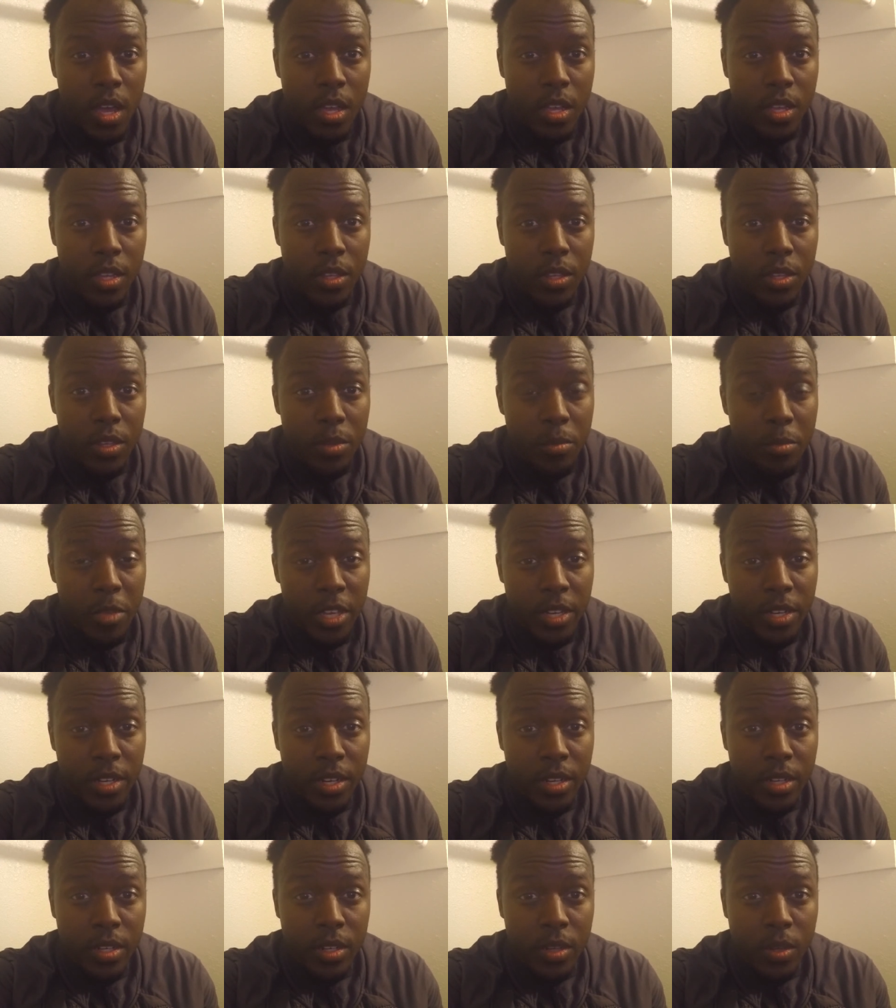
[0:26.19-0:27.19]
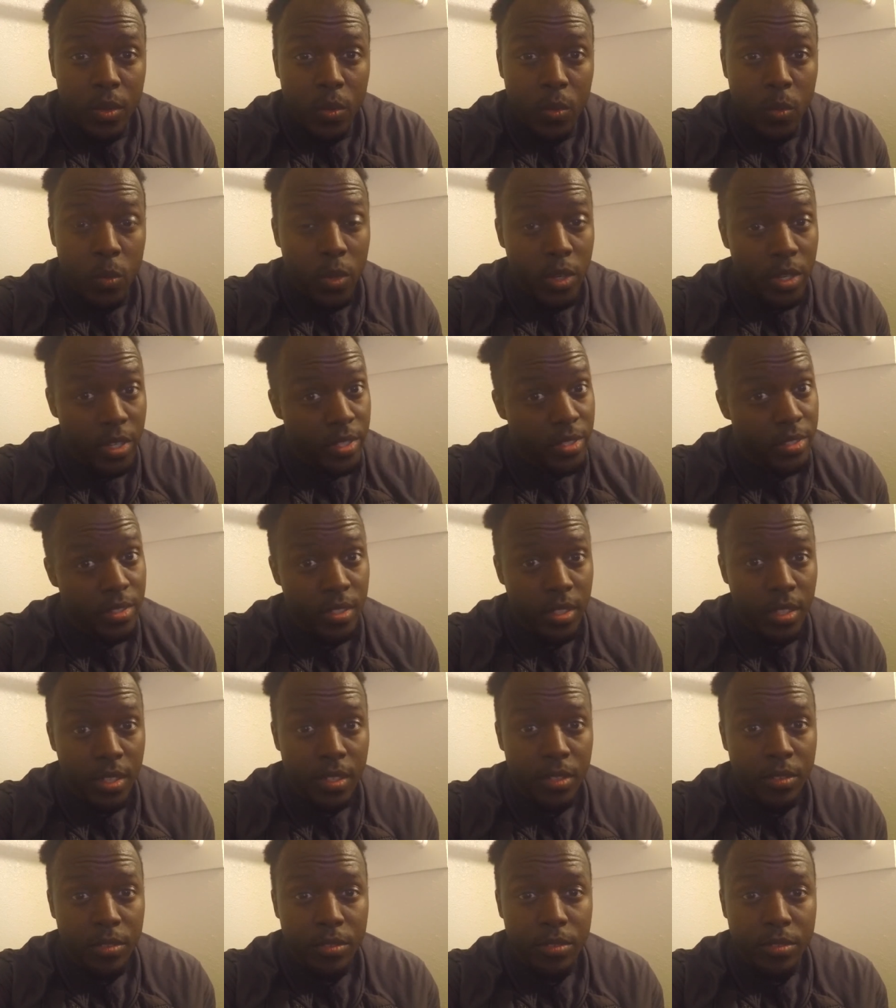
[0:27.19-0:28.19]
you may not know what is
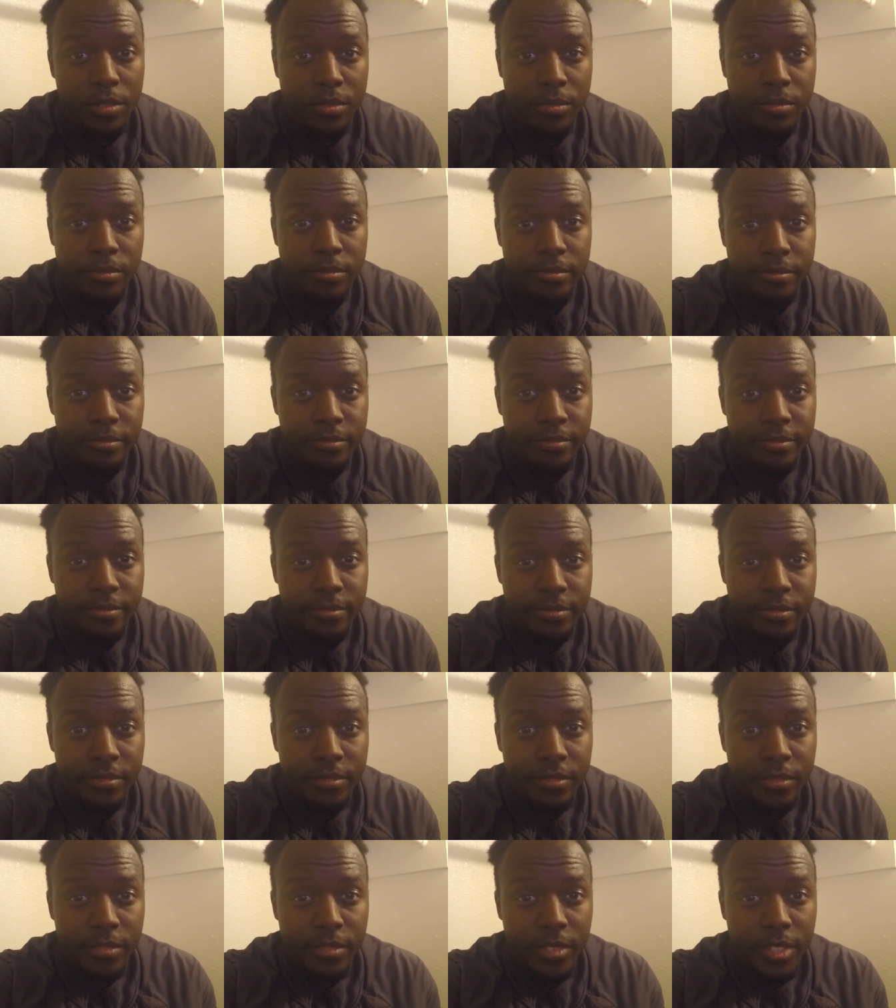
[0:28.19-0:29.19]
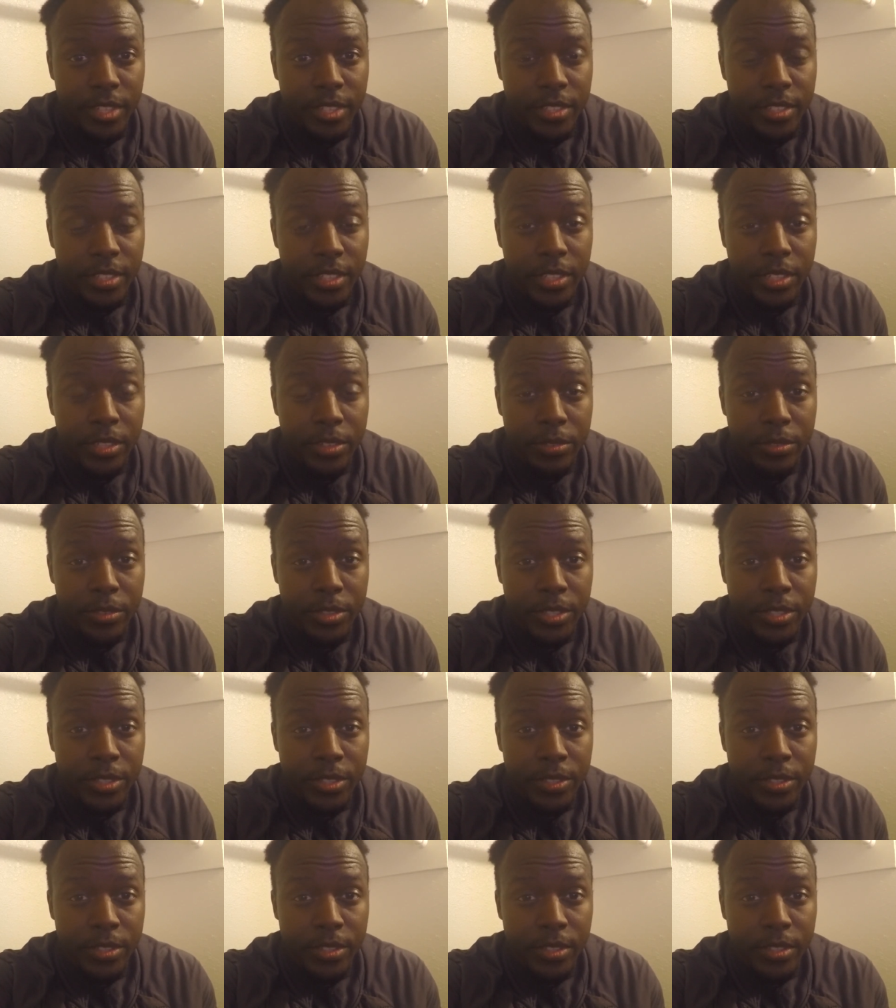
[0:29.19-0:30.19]
love. What is love?
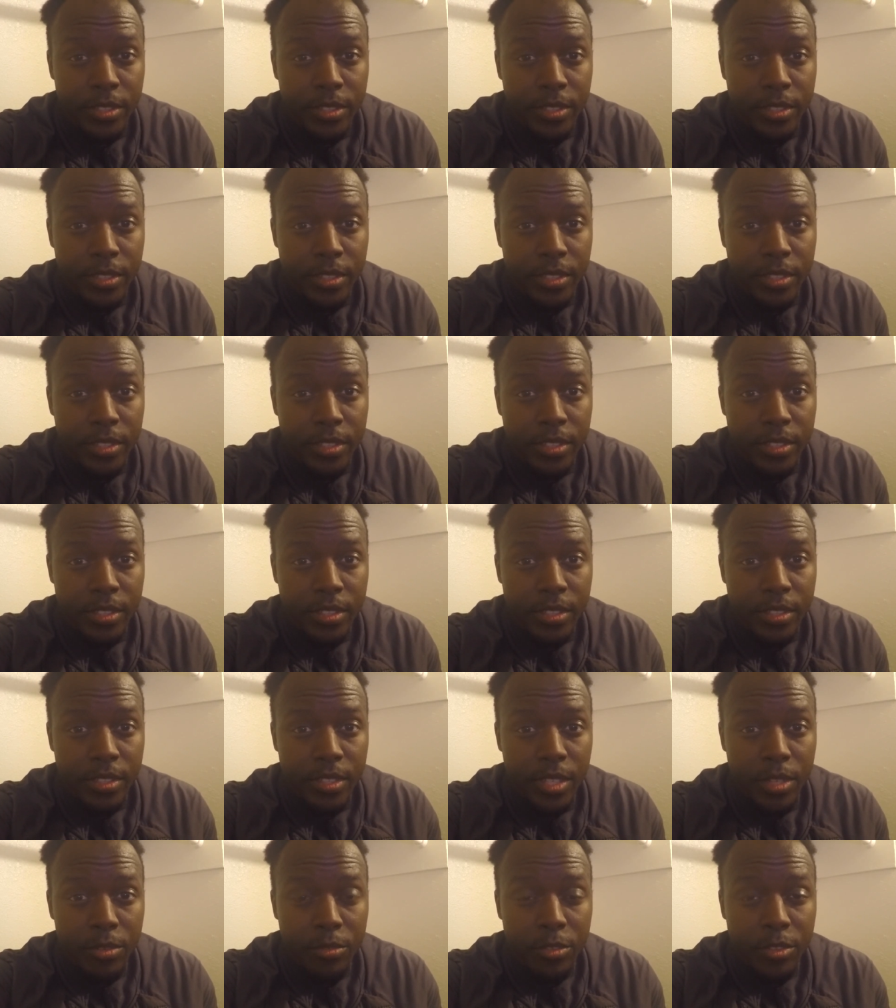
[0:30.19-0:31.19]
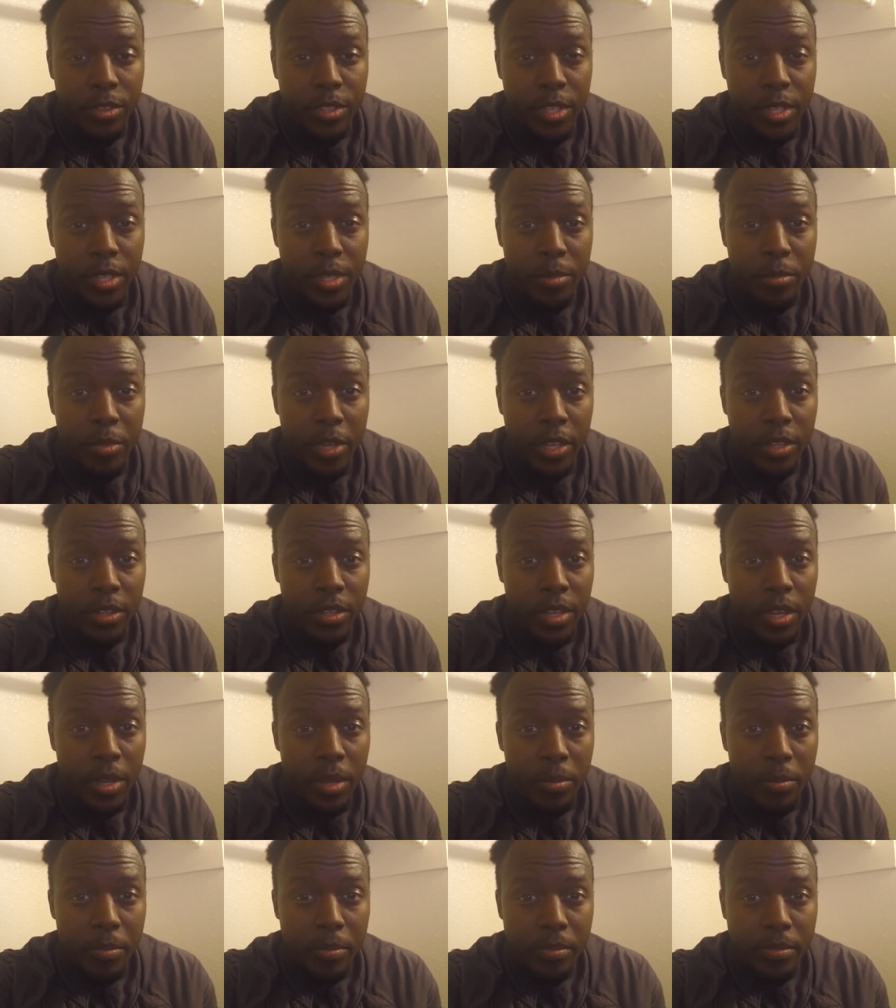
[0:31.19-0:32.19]
You ever think about
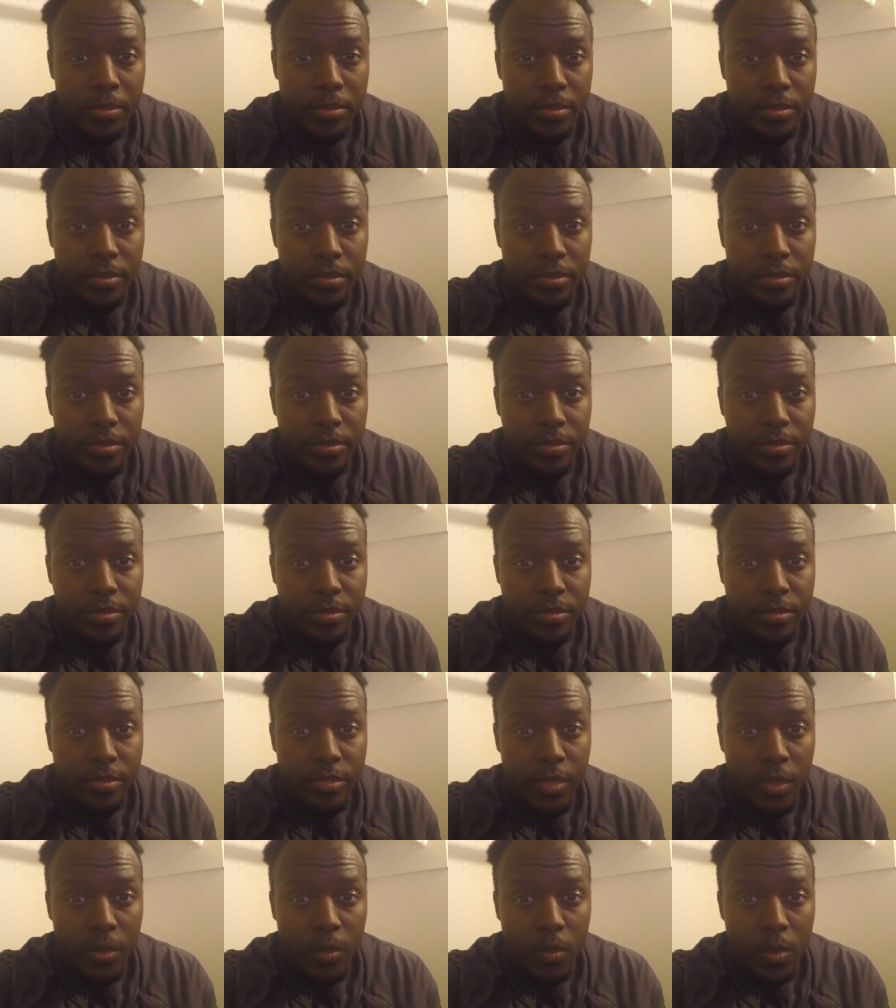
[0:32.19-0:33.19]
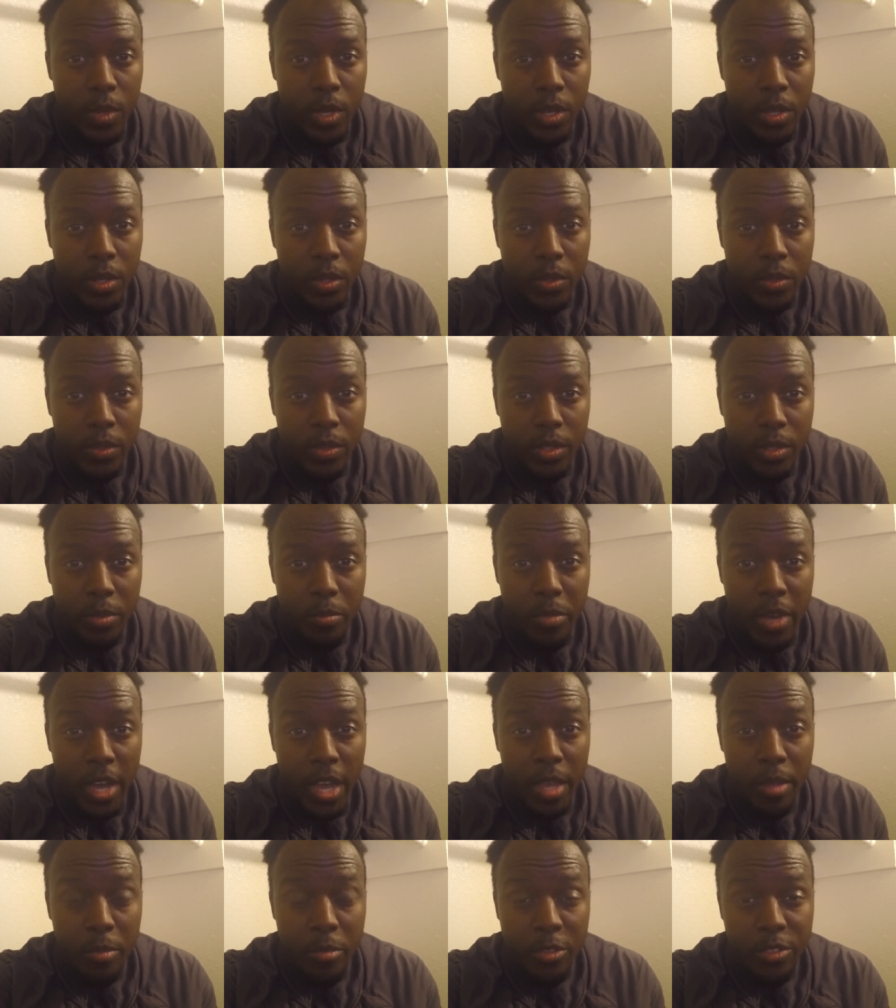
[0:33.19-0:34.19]
that? Well, the
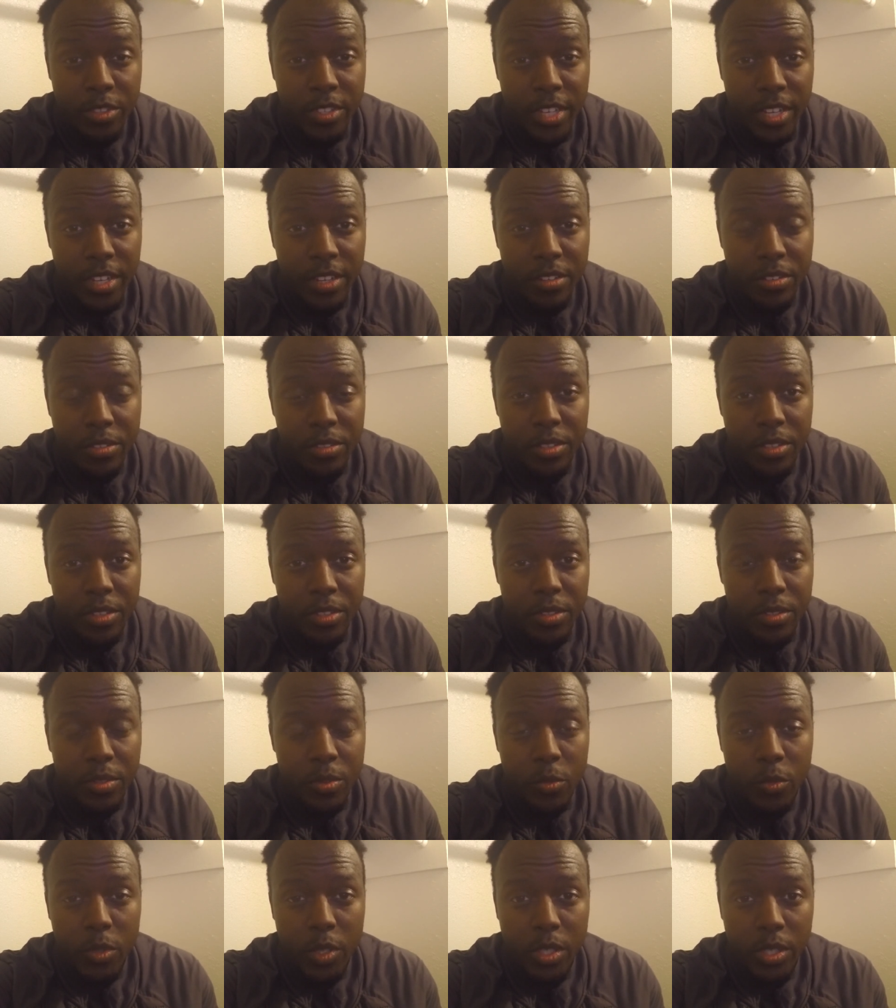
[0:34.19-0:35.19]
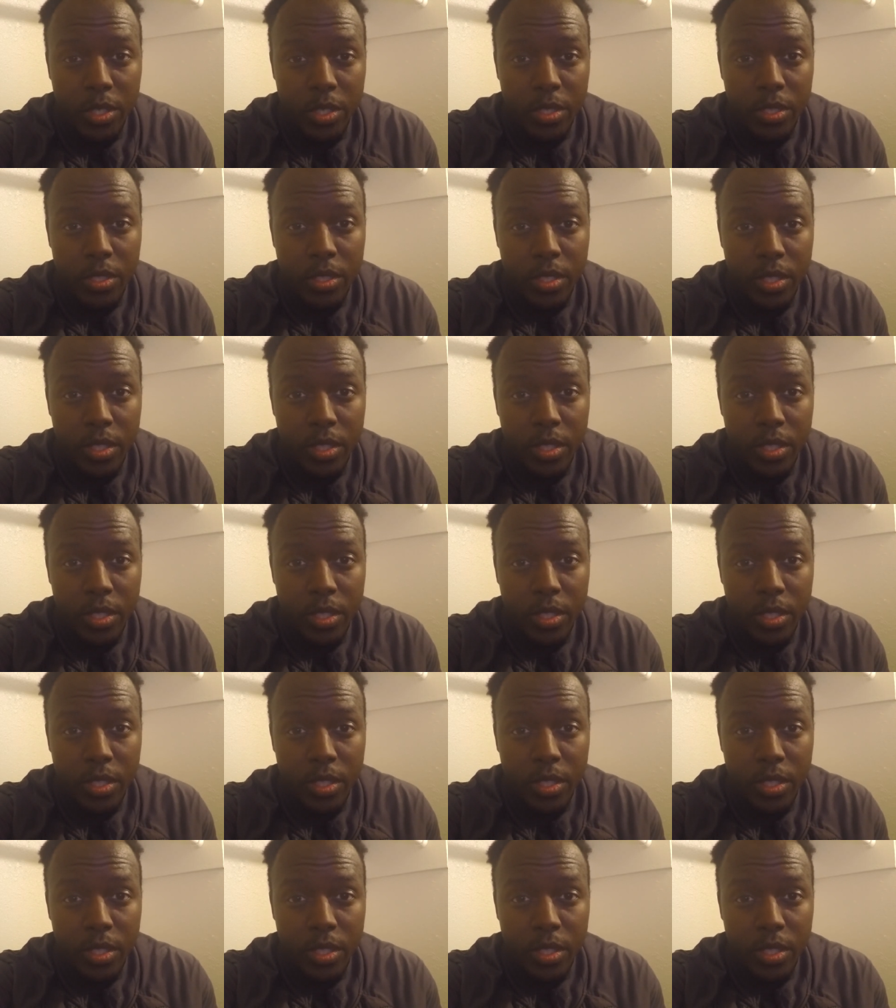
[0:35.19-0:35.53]
Bible tells us what